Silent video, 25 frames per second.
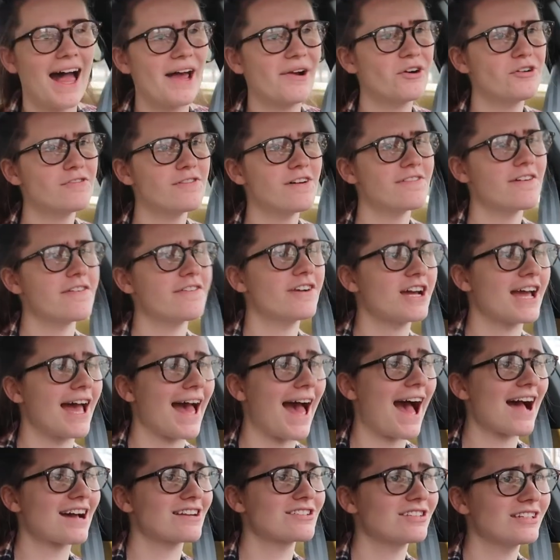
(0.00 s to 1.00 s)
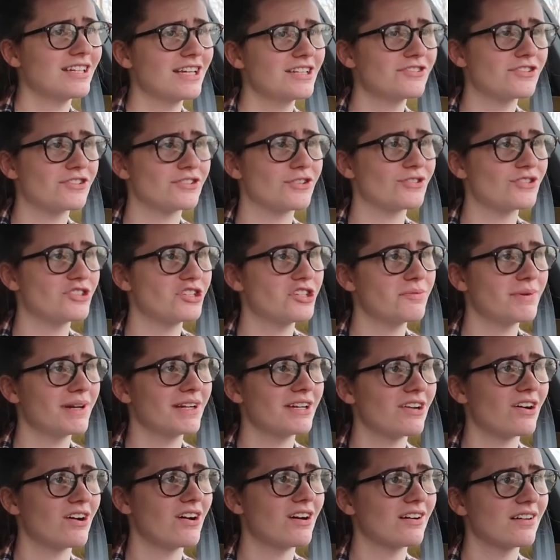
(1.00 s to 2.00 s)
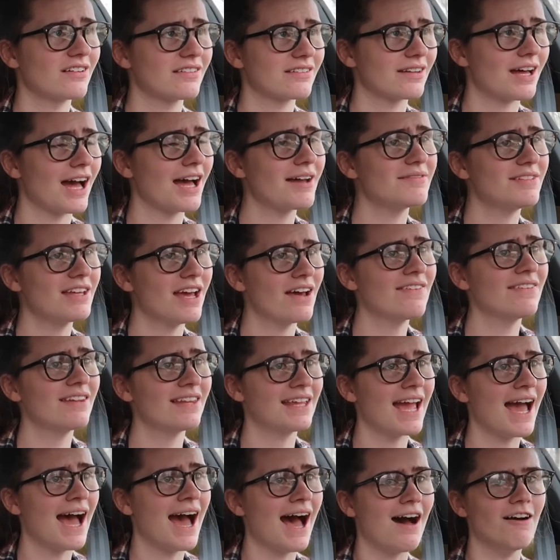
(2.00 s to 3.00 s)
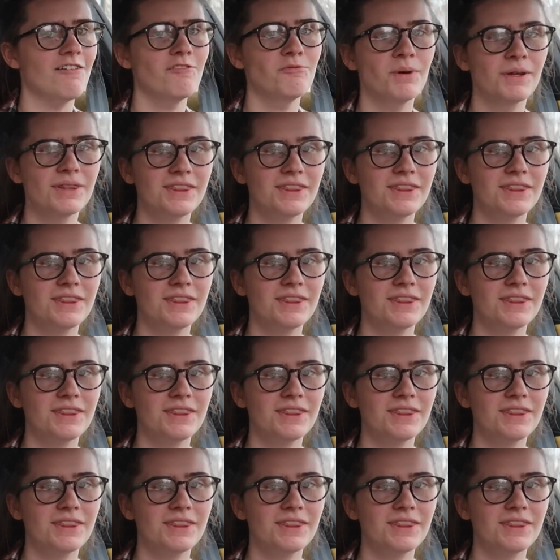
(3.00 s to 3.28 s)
I don't know if I've ever actually introduced you to my dogs. I definitely have,